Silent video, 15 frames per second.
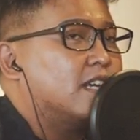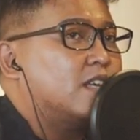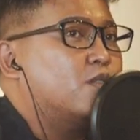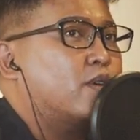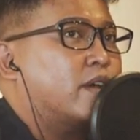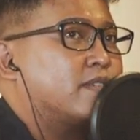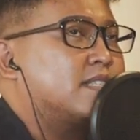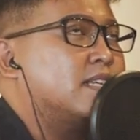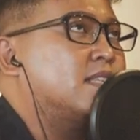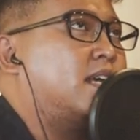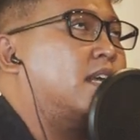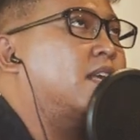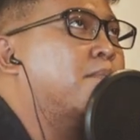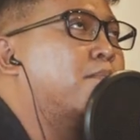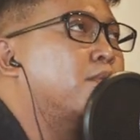you have seen
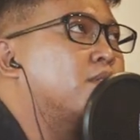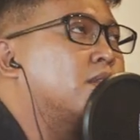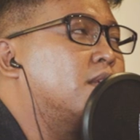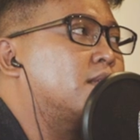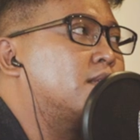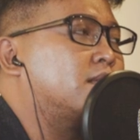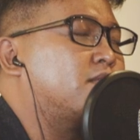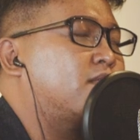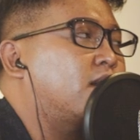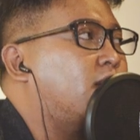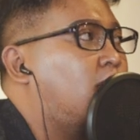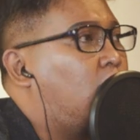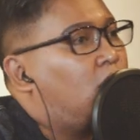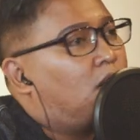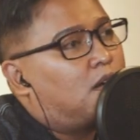that he put this
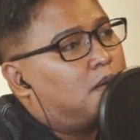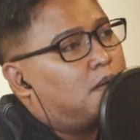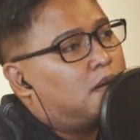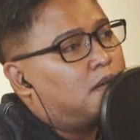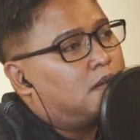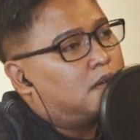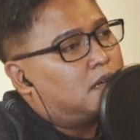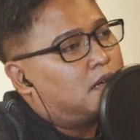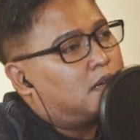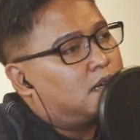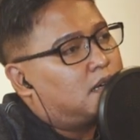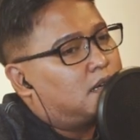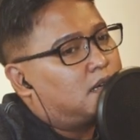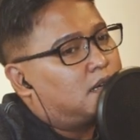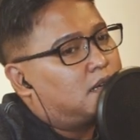very long...
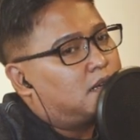Uh,